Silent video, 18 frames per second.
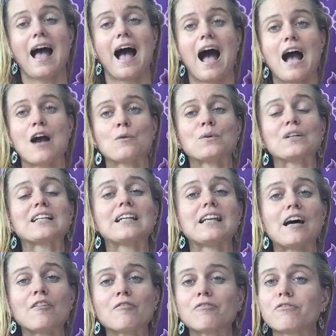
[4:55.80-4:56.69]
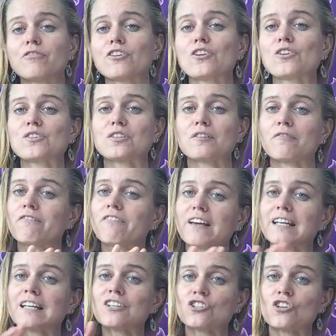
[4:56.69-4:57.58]
I would love for you to
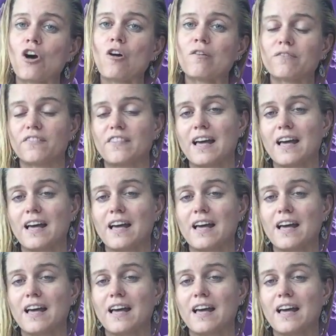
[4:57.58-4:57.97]
finish off